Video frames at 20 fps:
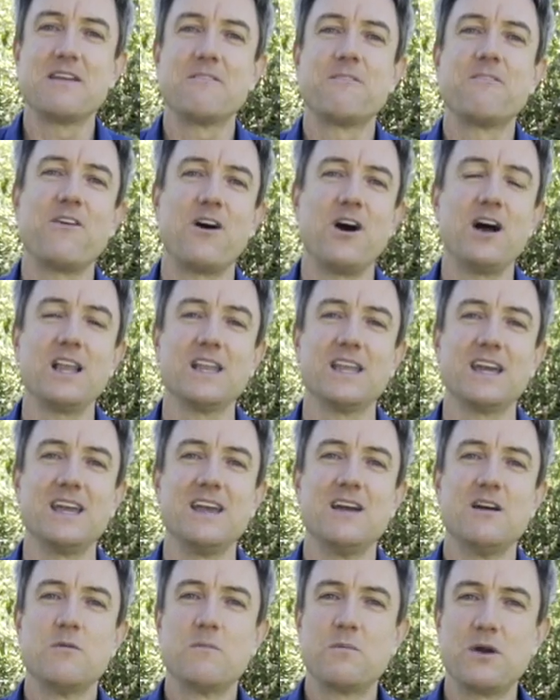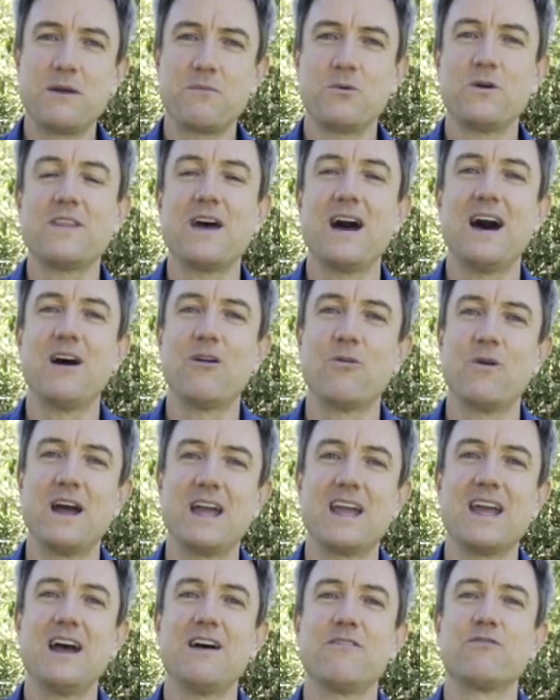then finally, people with
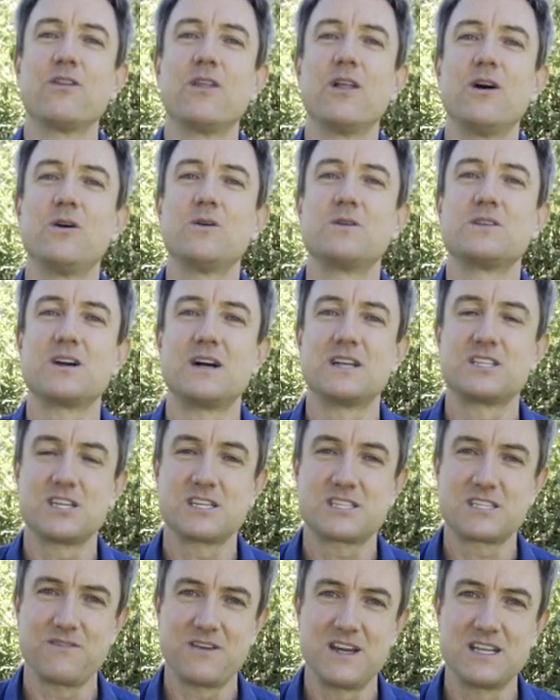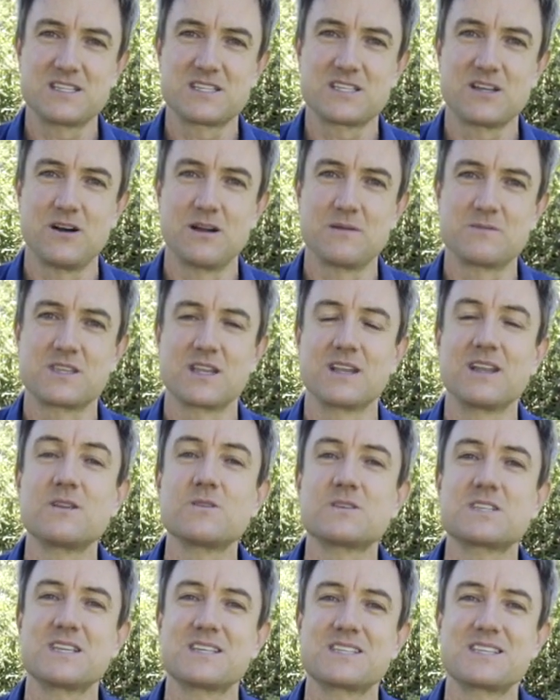RA have low digestive enzymes, the little
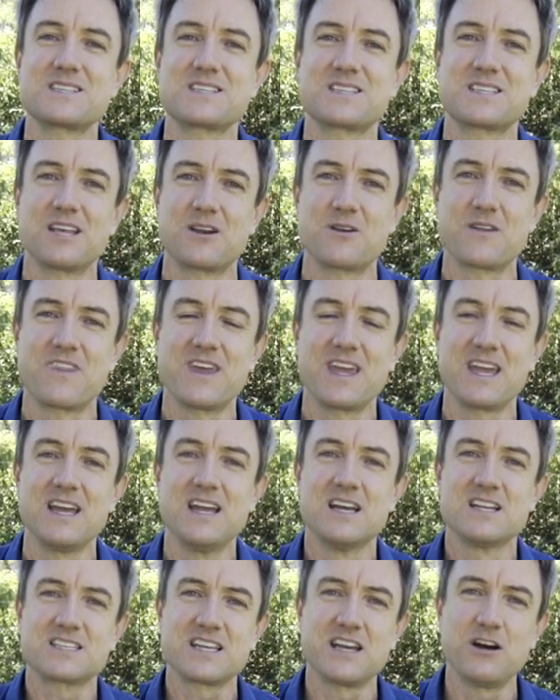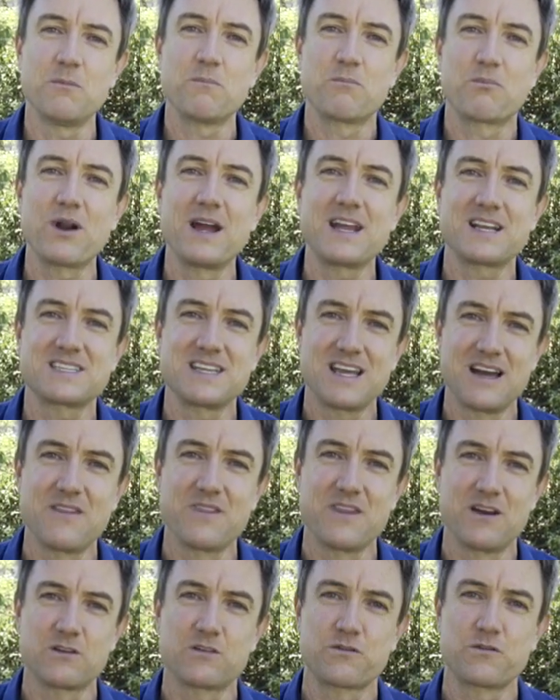scissors that are there to help break
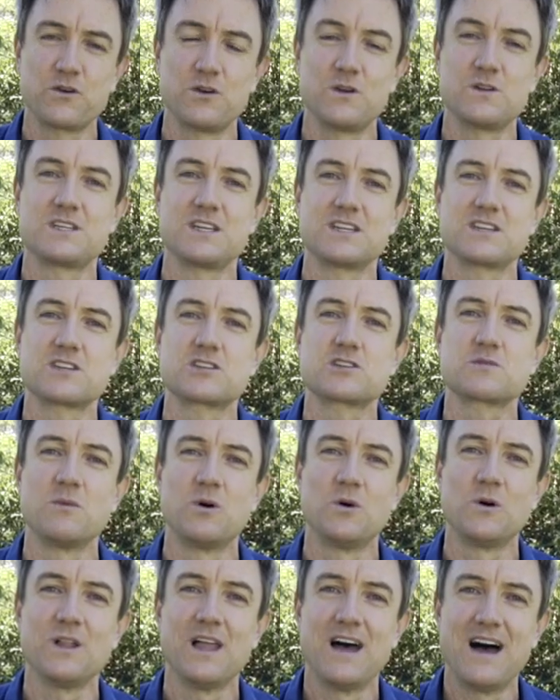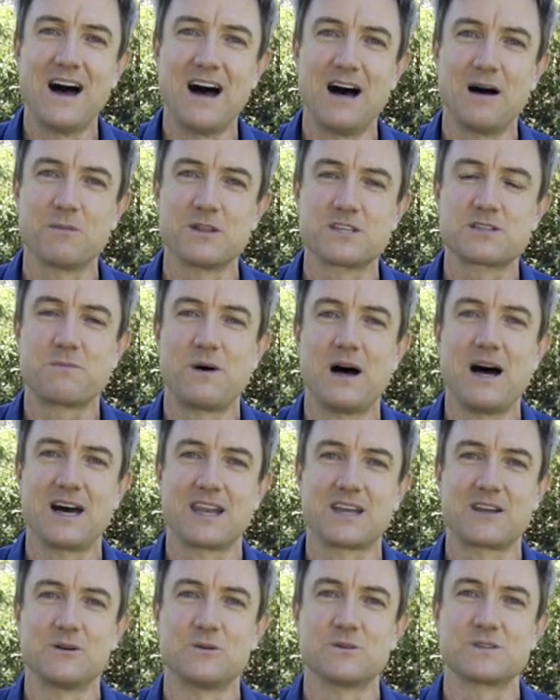down those foods into small, harmless
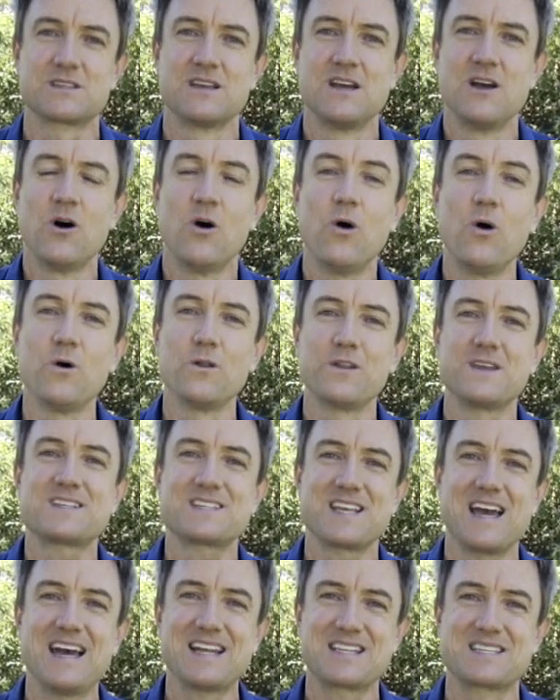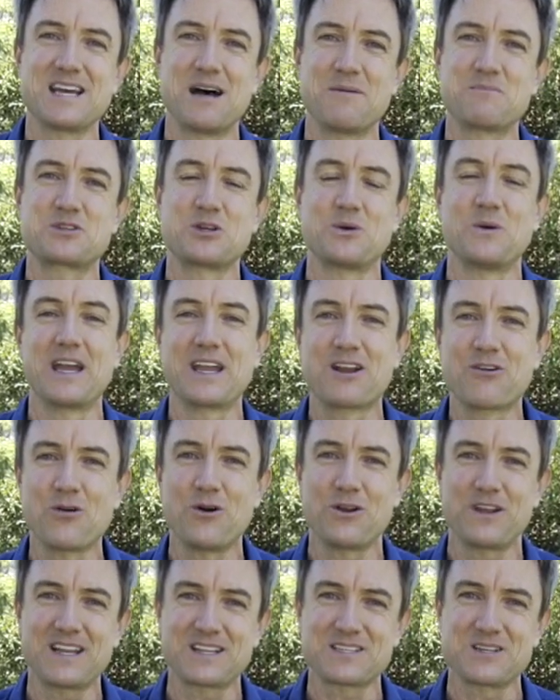particles. All this adds up to a
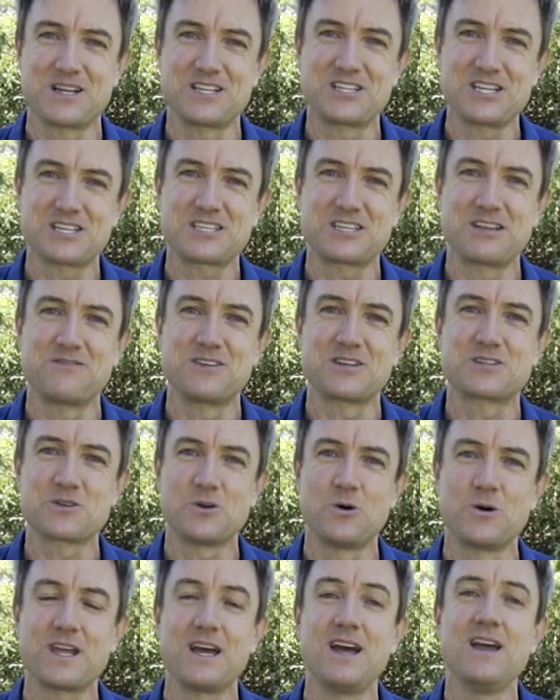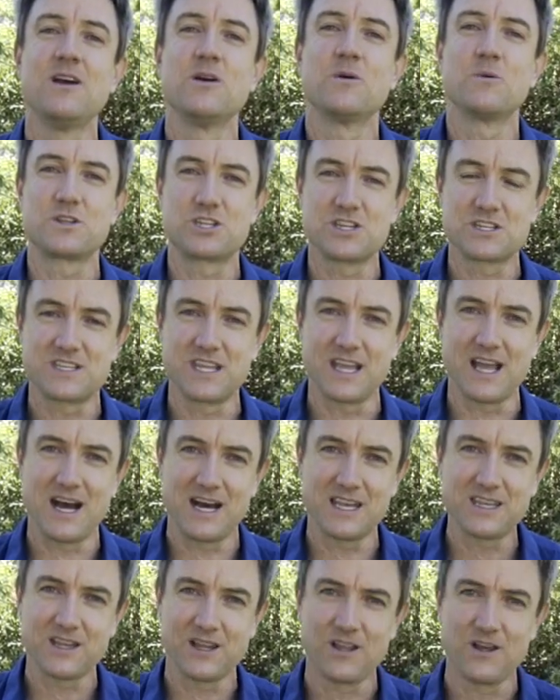chronic digestive disorder, which is the
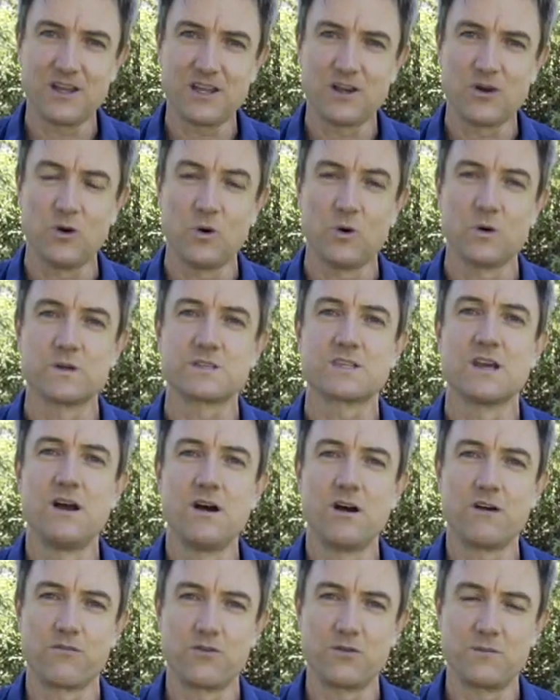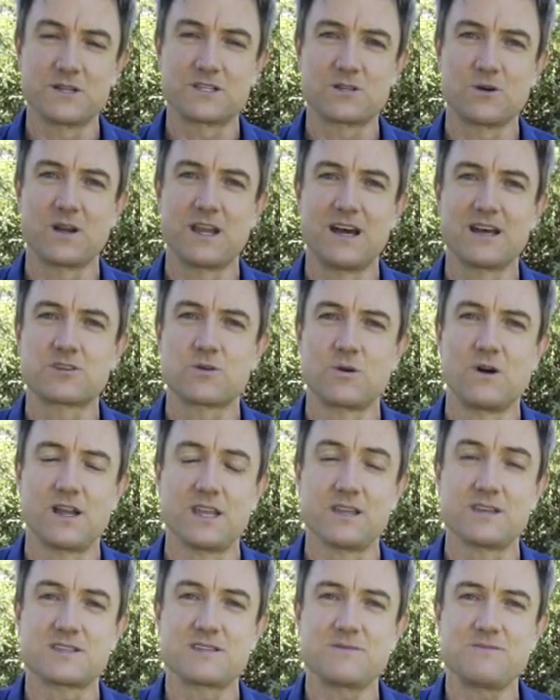underlying cause of rheumatoid
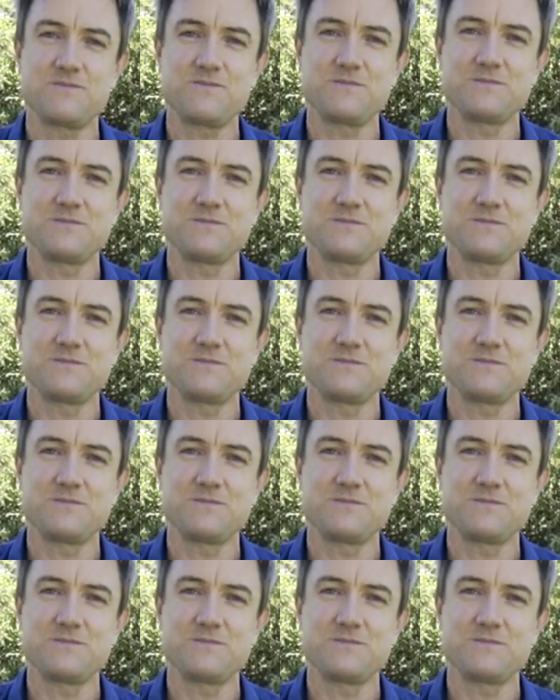arthritis.